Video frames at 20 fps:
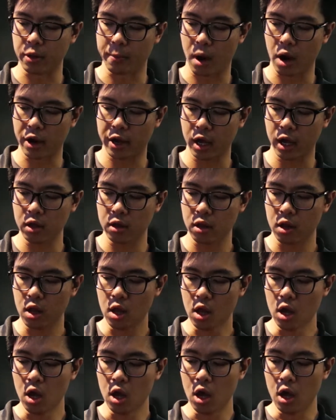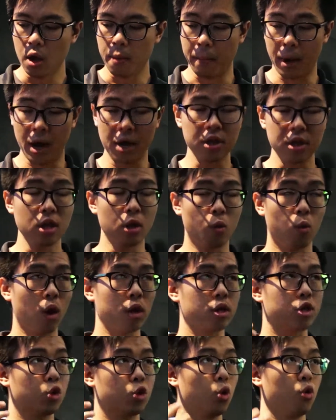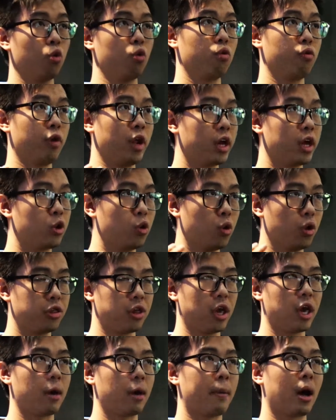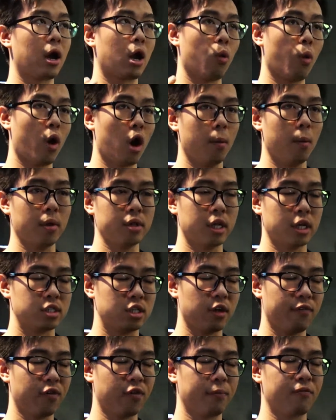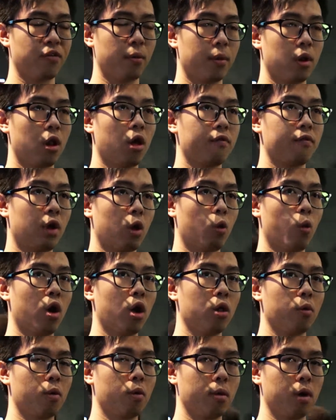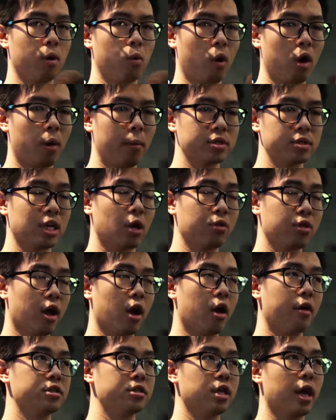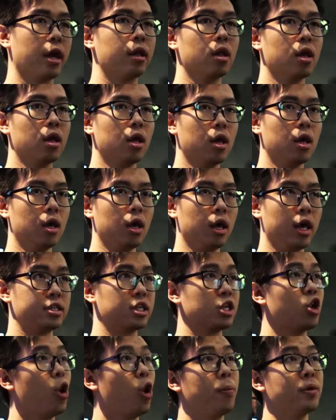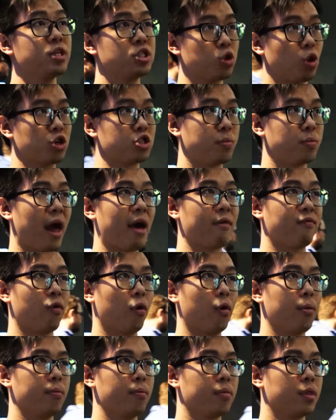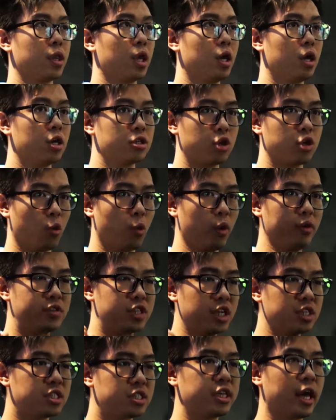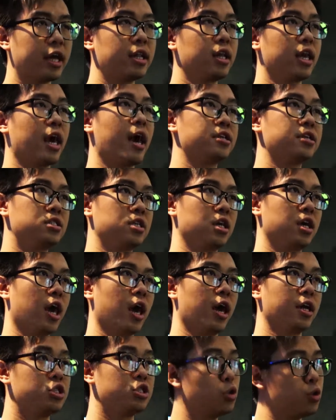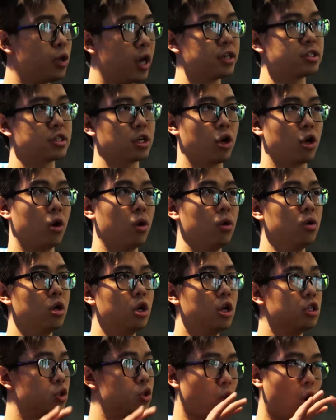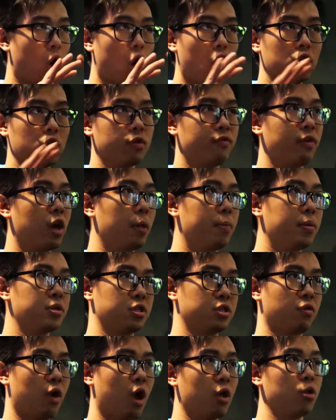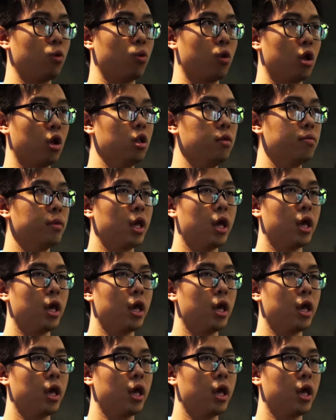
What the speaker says: of the market. But I think the one really cool thing about our wearable that's different from a lot of our wearables out there is that it's an open source platform. So we just sent the SDK 2 days ago to all developers around the world